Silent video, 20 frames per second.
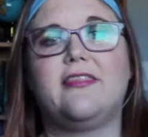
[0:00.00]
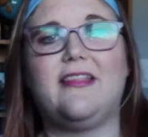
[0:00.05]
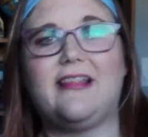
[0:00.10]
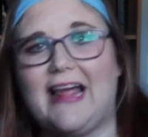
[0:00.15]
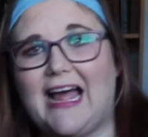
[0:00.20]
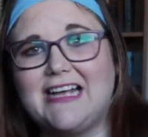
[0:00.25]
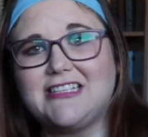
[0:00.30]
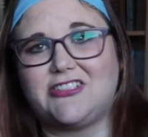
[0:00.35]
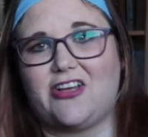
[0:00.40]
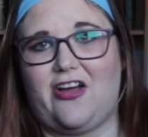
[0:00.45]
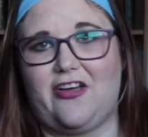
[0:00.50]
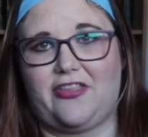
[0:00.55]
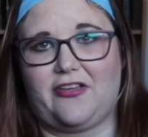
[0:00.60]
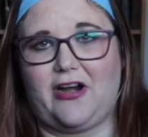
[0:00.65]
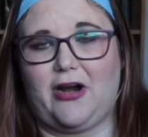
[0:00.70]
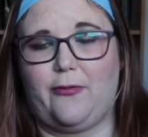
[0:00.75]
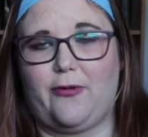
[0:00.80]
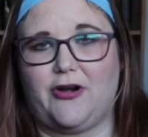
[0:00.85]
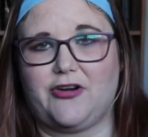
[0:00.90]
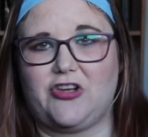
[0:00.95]
The last author
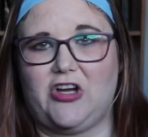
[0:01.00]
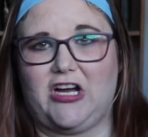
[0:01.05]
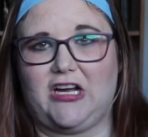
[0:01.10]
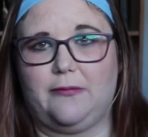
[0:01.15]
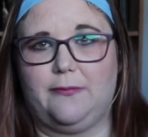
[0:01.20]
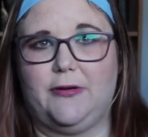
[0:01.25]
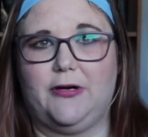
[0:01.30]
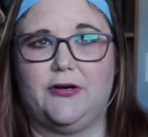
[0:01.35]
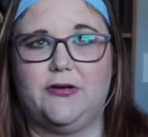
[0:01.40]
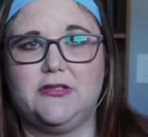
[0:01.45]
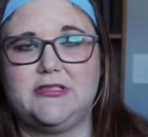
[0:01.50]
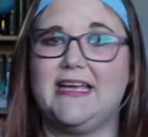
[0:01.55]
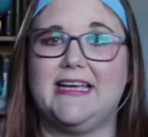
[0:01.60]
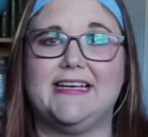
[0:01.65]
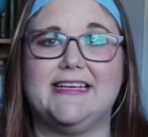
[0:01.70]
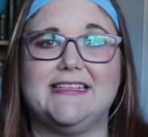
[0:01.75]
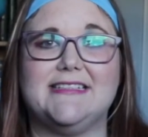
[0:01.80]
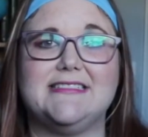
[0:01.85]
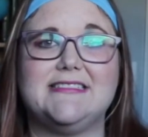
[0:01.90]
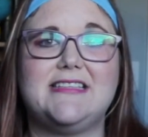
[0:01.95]
I want to talk about
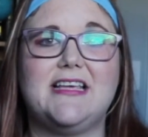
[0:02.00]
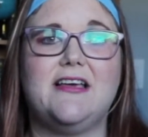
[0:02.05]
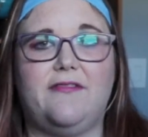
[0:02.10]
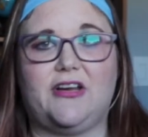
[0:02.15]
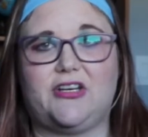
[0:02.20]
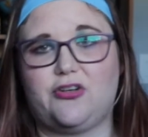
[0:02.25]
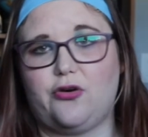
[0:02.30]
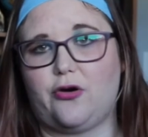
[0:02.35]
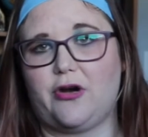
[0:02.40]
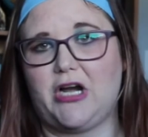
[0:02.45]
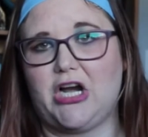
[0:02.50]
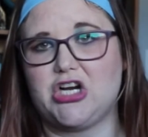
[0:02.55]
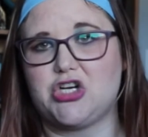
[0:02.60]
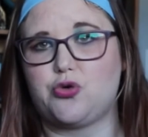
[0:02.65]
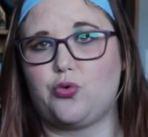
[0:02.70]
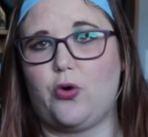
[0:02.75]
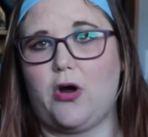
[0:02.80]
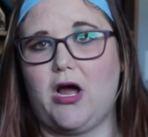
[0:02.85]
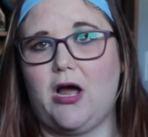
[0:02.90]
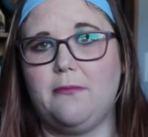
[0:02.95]
is Victoria
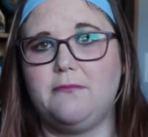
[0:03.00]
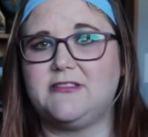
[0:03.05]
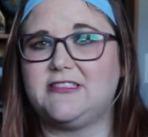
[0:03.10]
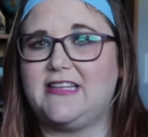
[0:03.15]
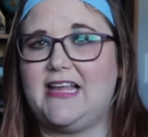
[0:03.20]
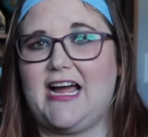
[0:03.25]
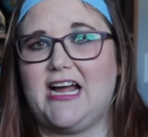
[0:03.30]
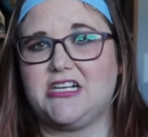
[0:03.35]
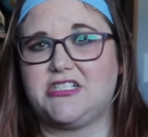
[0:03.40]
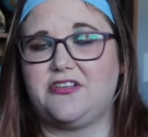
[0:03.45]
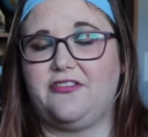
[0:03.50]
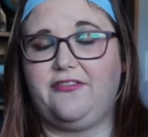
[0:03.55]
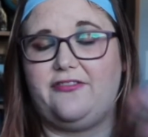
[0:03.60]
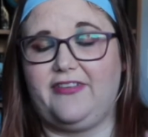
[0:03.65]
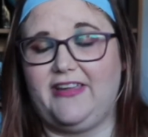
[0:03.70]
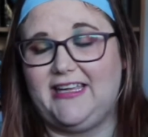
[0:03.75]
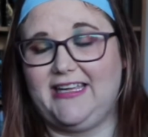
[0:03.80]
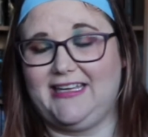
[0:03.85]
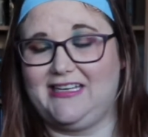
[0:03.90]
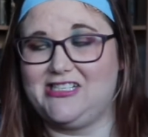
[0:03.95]
Schwab /
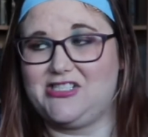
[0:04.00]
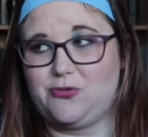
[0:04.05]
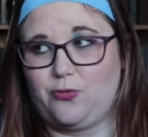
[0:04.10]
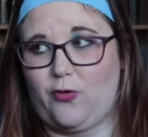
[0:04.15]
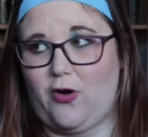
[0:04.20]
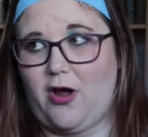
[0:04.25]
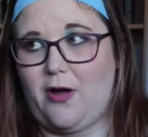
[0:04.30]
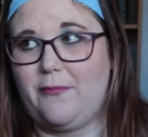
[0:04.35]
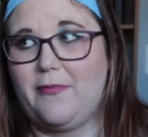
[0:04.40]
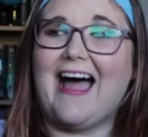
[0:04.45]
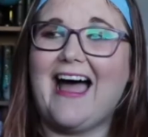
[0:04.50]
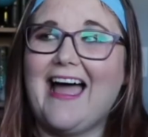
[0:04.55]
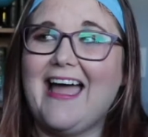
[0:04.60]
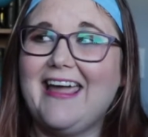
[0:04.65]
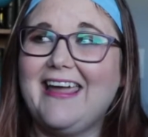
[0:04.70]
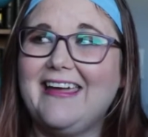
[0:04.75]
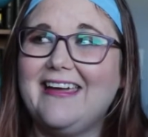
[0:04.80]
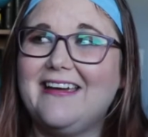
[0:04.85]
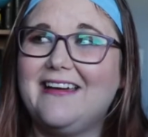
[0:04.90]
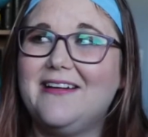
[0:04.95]
V.E. Schwab.
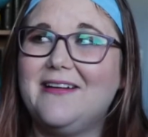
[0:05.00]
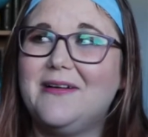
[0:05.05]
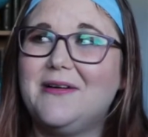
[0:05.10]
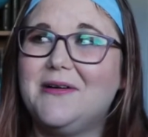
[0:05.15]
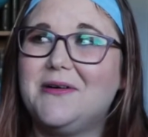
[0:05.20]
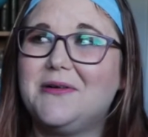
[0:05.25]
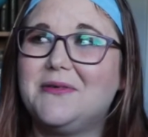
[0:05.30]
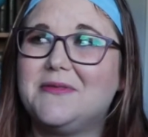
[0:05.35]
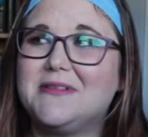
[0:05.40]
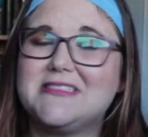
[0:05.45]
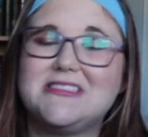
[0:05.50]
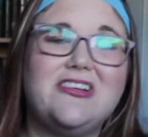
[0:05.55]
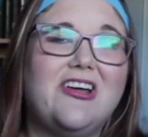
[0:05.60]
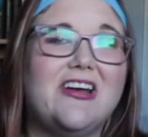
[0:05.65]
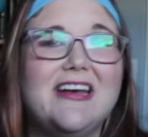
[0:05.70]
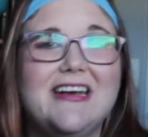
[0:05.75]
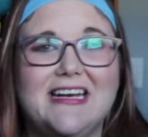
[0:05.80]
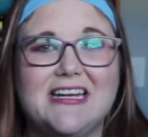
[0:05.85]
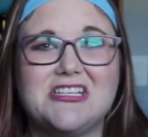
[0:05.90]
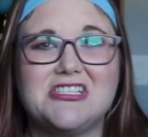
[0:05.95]
I was not
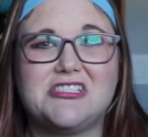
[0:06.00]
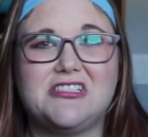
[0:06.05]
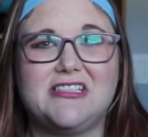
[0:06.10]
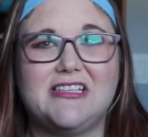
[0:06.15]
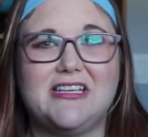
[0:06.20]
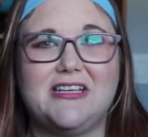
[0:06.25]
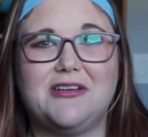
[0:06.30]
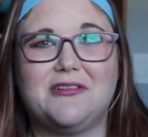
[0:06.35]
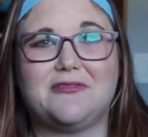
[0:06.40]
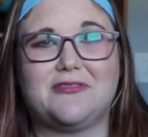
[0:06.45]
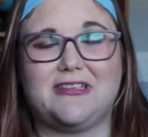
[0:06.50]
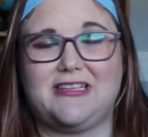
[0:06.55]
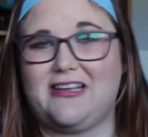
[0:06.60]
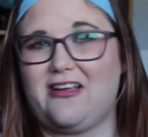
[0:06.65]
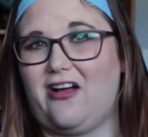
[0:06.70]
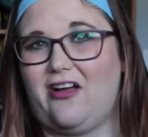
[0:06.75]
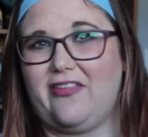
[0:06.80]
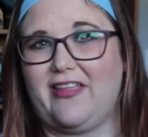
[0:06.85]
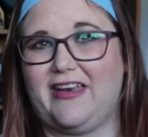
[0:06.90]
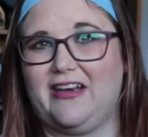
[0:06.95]
initially really
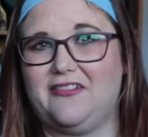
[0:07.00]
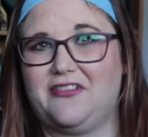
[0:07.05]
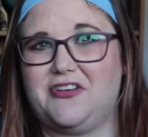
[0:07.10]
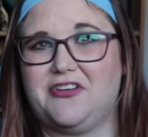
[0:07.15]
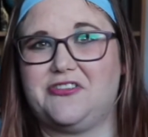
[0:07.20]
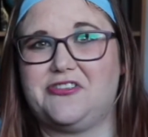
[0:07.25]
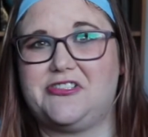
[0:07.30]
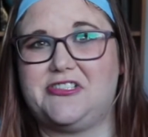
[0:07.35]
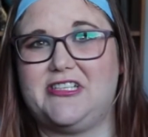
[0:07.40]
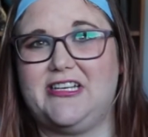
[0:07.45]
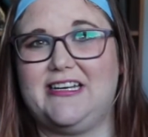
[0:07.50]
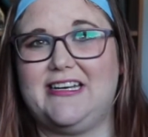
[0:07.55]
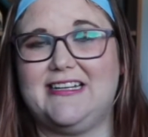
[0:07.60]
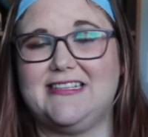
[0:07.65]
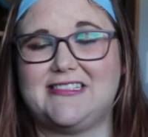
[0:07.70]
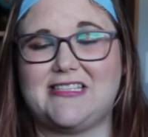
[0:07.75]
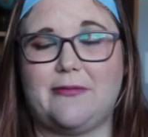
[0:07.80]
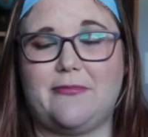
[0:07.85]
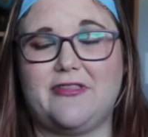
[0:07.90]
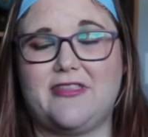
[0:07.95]
all that interested in
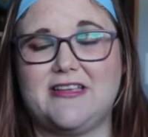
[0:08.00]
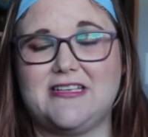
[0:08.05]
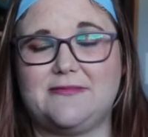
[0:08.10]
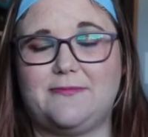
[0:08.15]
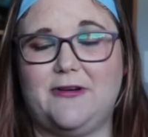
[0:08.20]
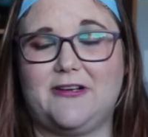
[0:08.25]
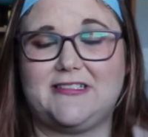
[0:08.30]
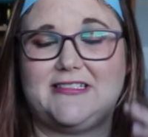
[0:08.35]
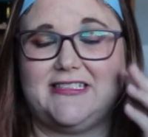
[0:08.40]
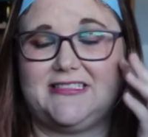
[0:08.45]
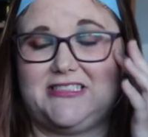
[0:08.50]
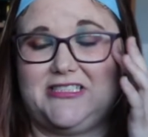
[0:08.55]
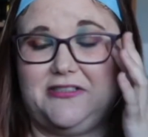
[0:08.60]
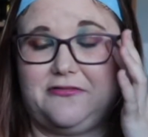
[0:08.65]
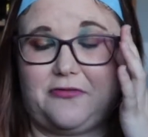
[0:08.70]
some of these books that she